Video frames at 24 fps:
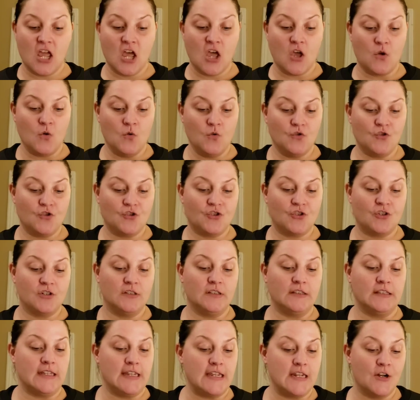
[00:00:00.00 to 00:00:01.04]
coach,
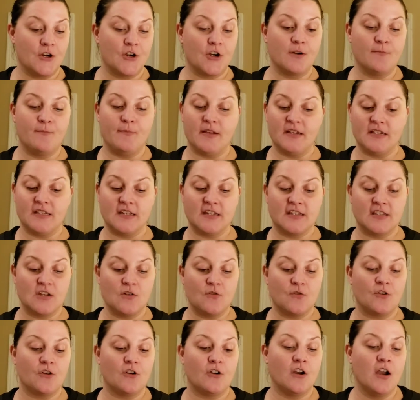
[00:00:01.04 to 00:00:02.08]
leader, business
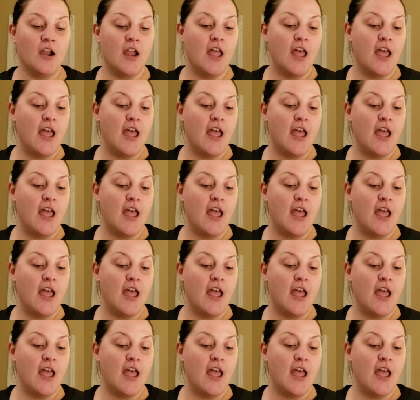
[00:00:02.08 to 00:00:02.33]
owner,